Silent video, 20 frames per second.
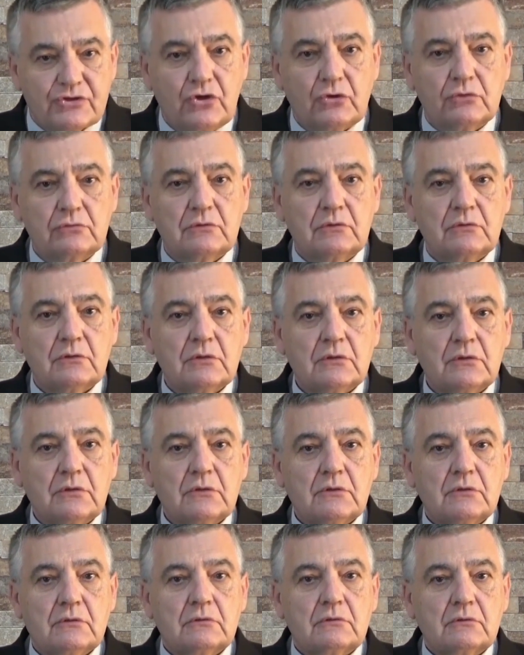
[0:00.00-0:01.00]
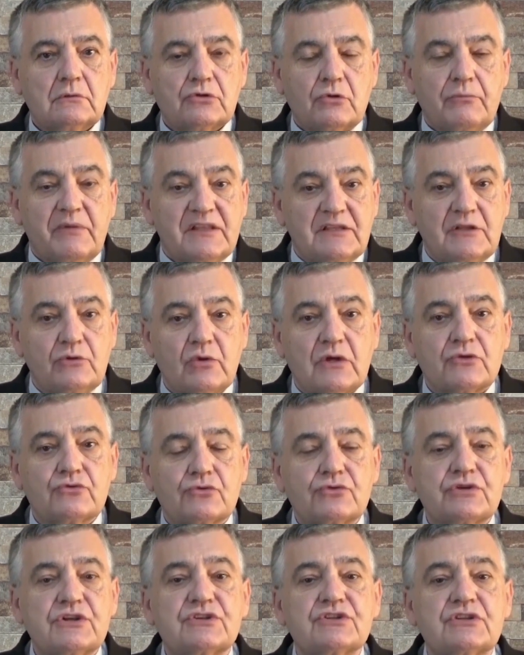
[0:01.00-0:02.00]
A church that no longer
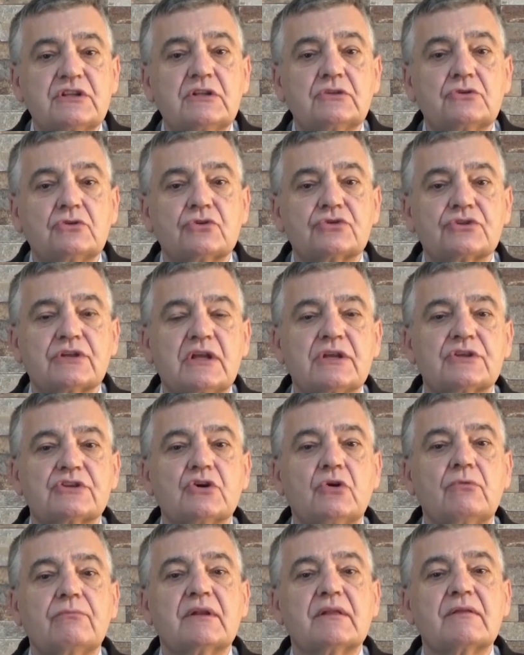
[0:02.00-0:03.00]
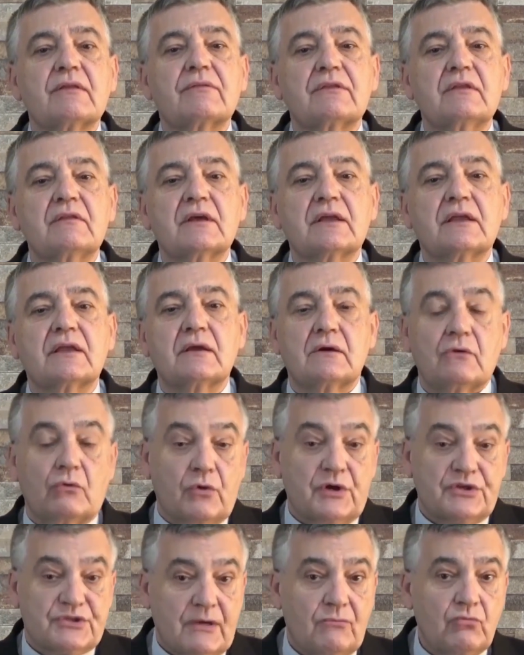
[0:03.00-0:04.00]
teaches the value of
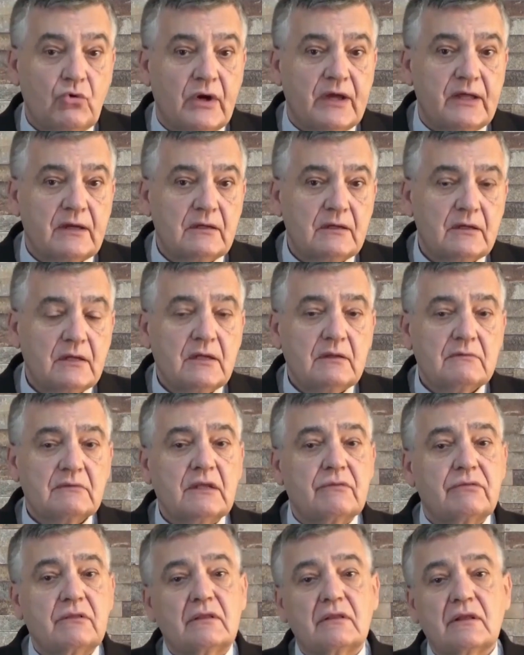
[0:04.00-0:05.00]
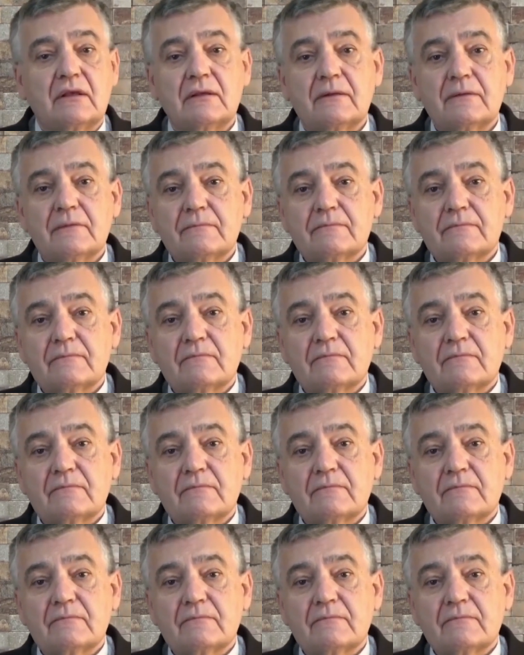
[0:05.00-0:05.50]
effort, that no longer